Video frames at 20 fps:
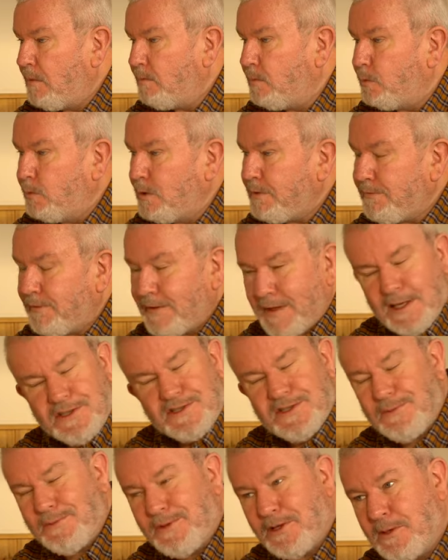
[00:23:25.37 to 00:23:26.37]
But we forget
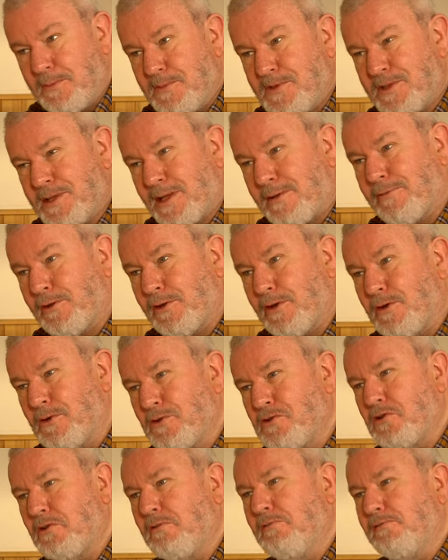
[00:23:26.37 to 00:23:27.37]
sometimes that for the
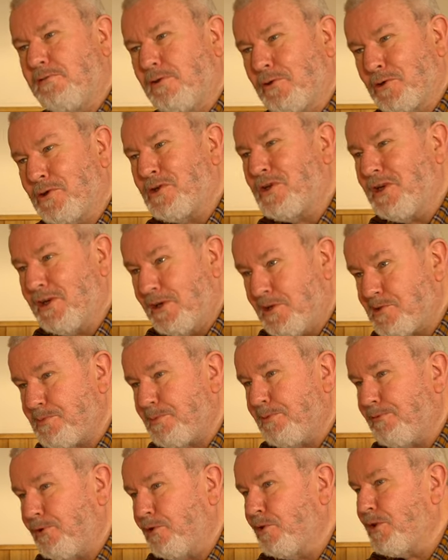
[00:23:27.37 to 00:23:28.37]
140 years
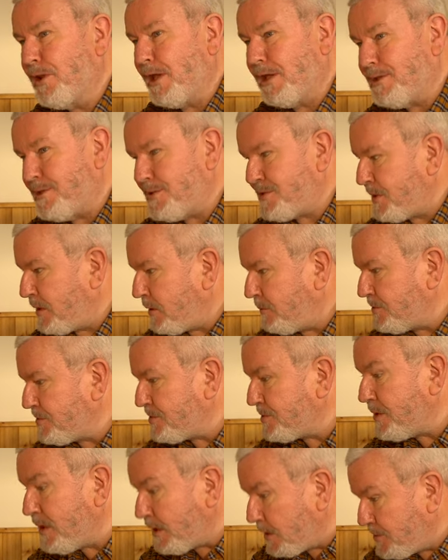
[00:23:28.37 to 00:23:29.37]
before that, the city was
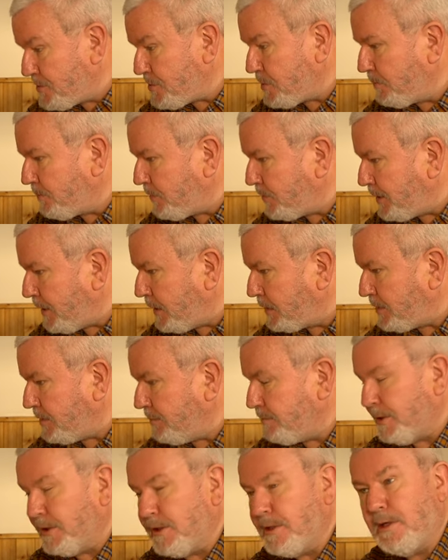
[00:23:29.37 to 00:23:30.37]
largely protected
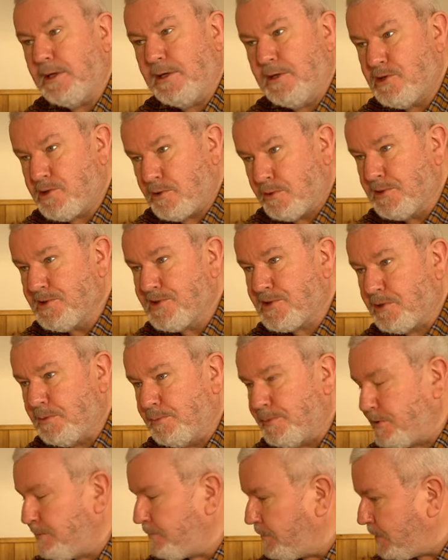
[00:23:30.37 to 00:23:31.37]
by insurance
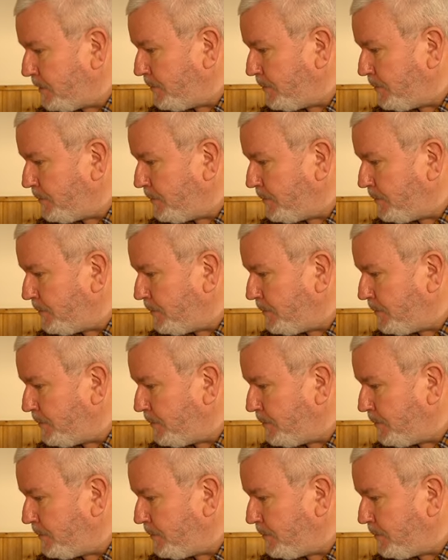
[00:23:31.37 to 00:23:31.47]
company fire